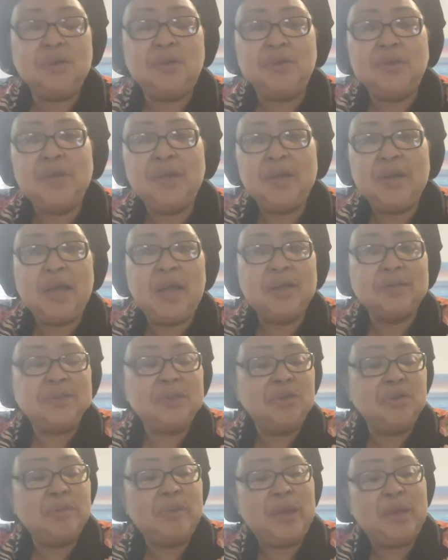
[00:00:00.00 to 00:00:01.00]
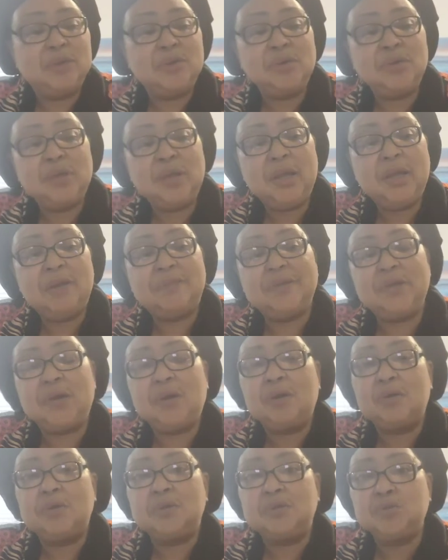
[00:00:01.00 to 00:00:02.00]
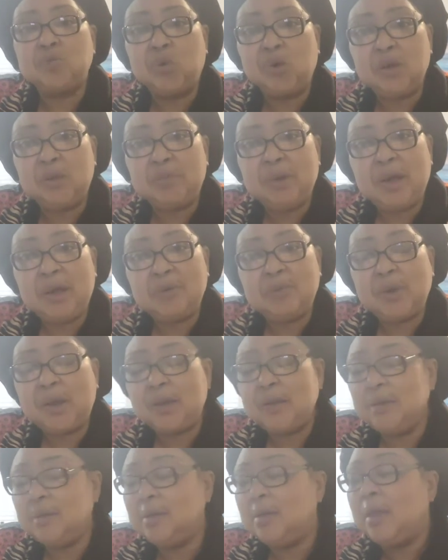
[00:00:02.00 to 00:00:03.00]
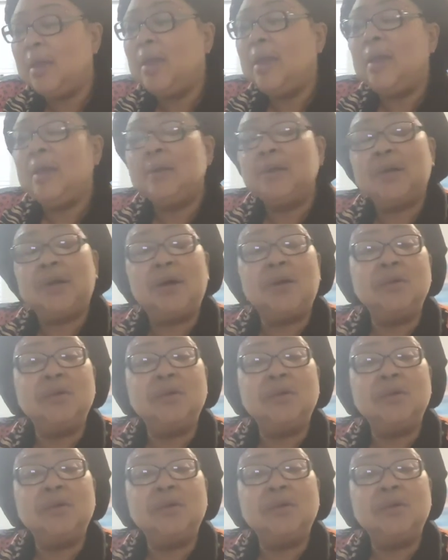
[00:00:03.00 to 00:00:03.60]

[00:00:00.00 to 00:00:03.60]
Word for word: So yeah, how's everybody doing? I have the coldest water bottle right here. The